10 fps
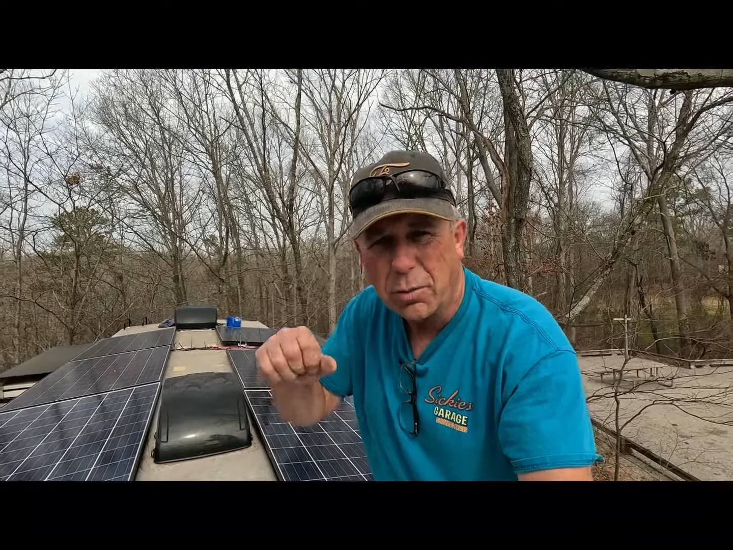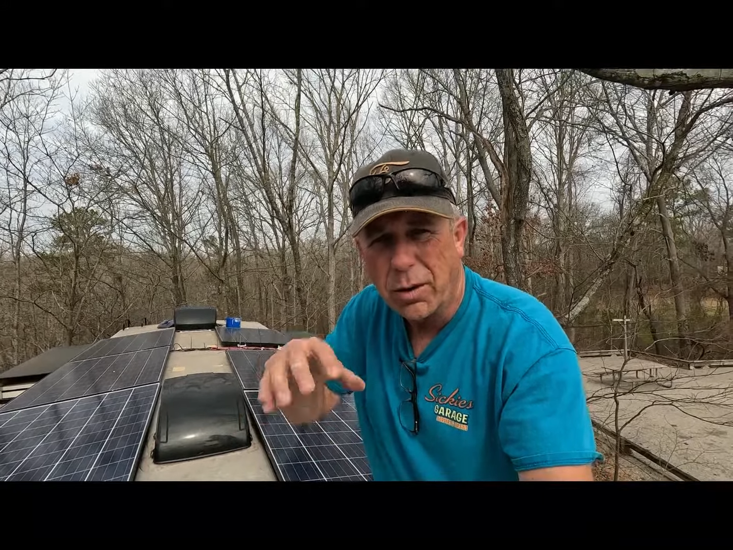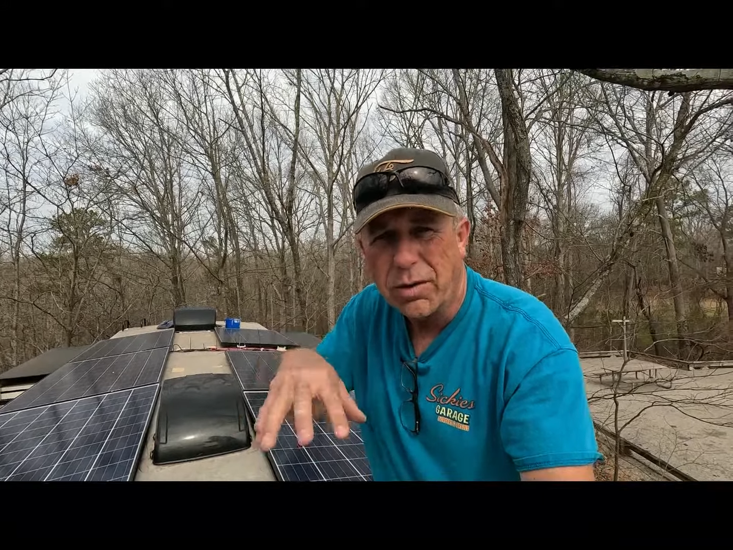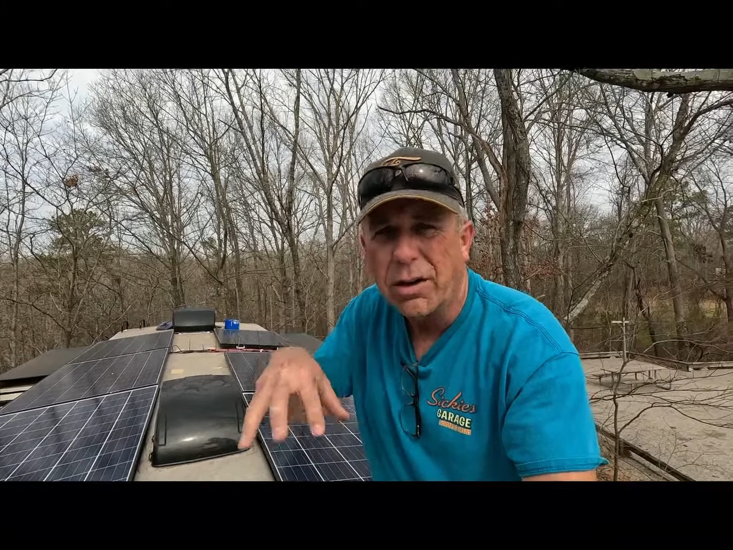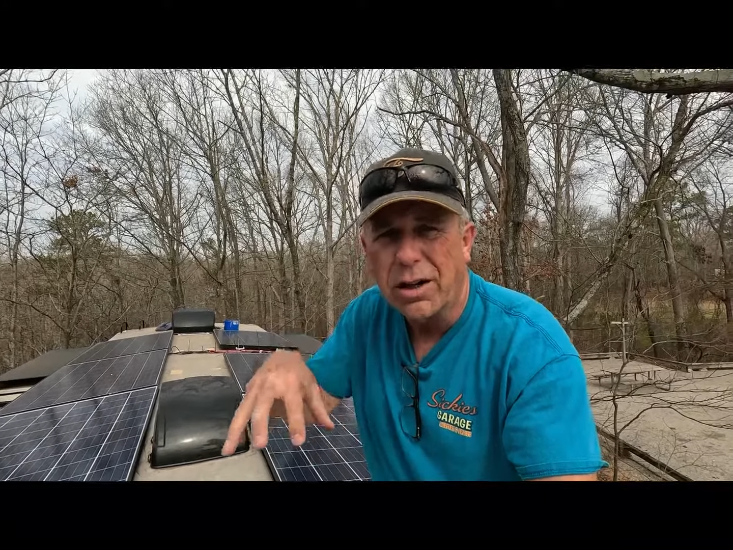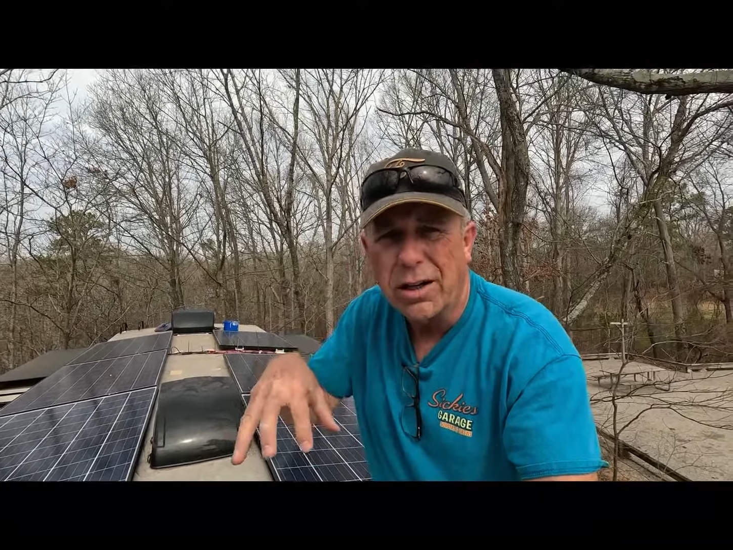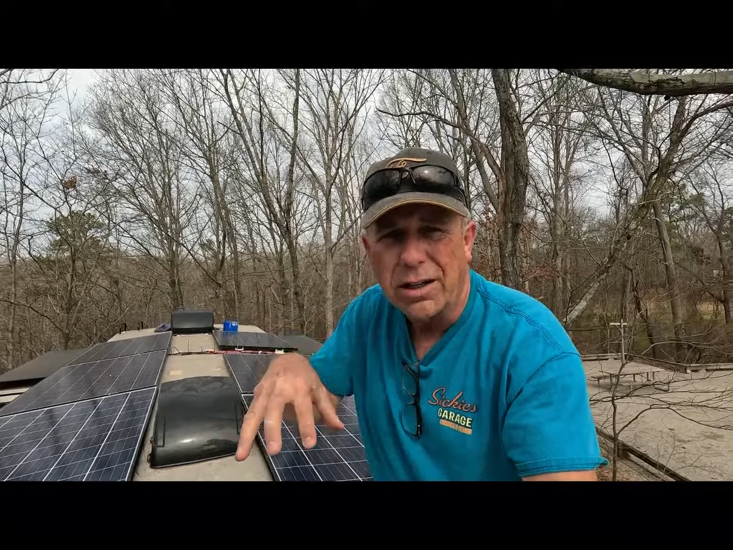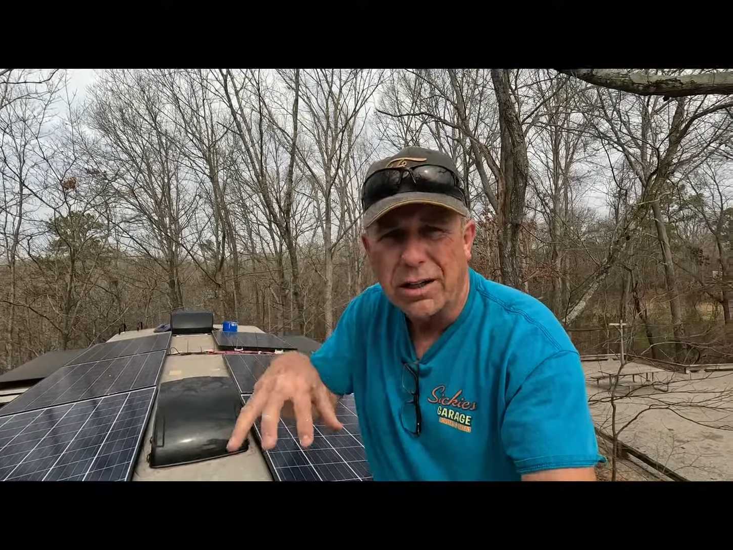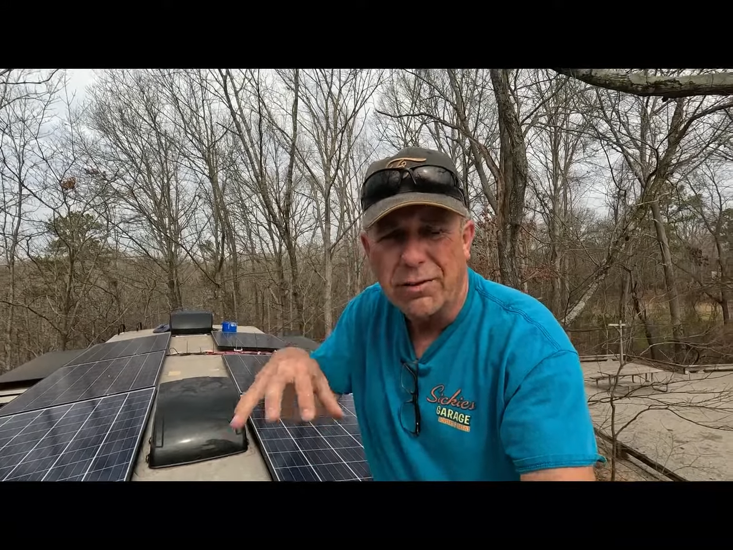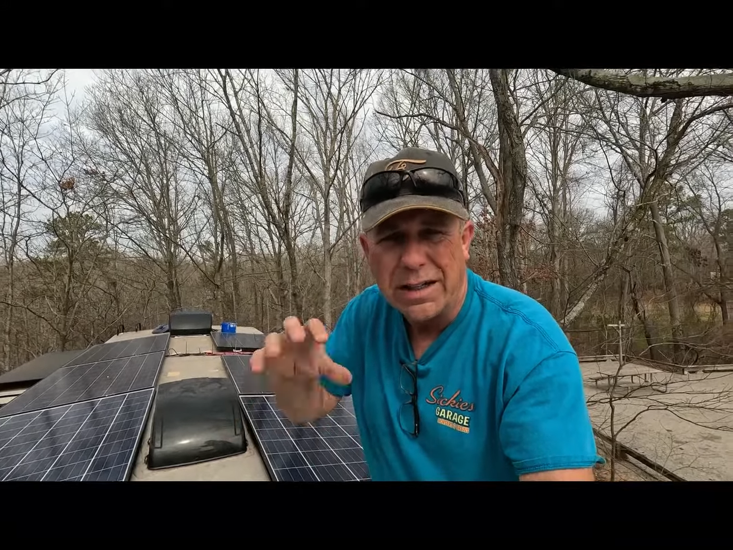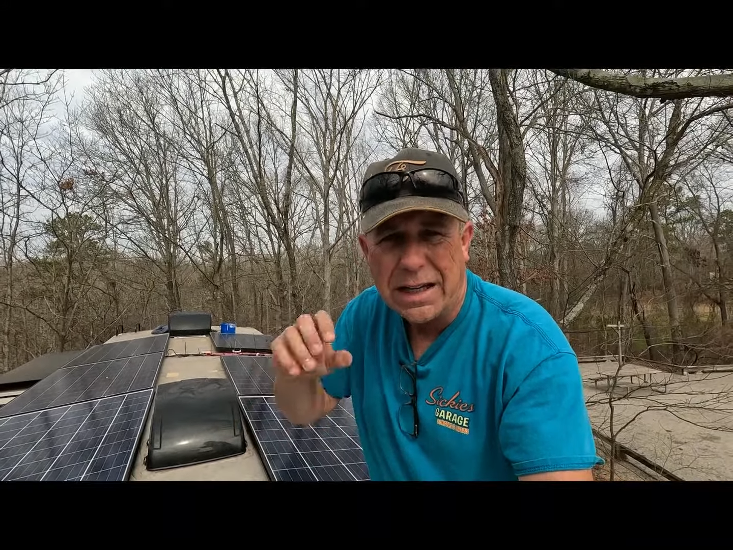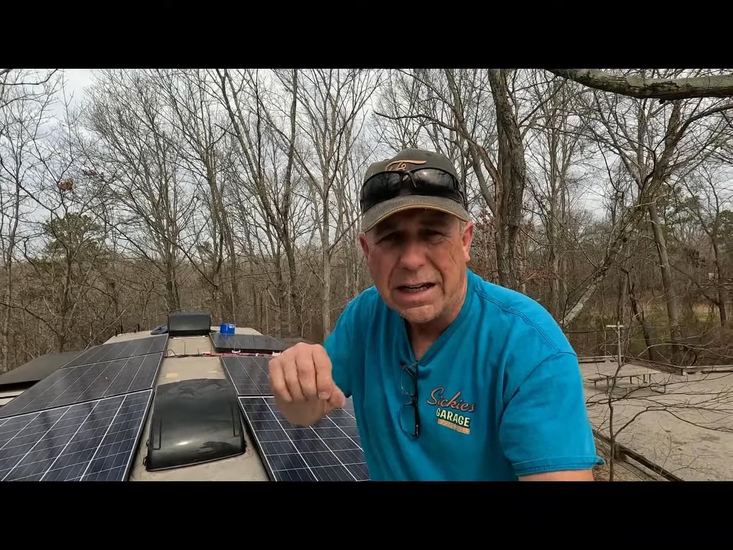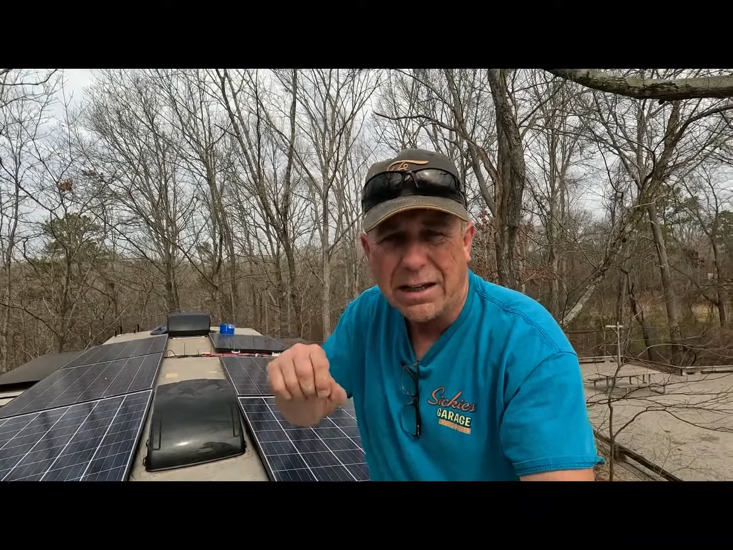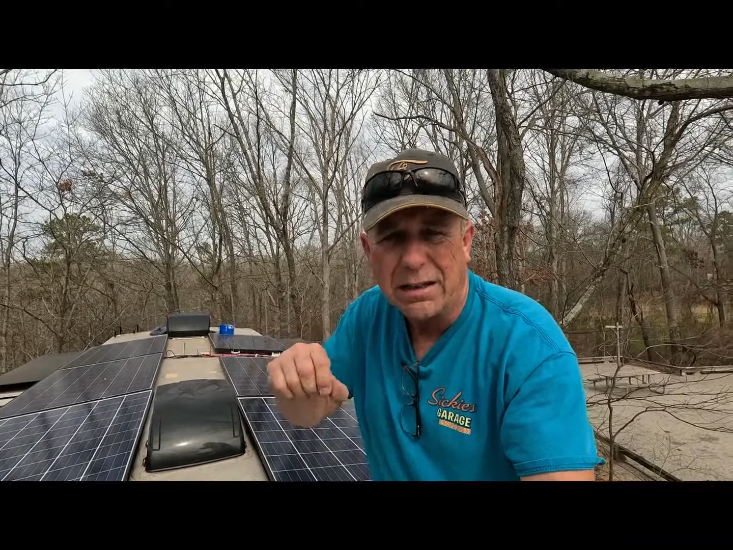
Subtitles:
where they're going to live in a heated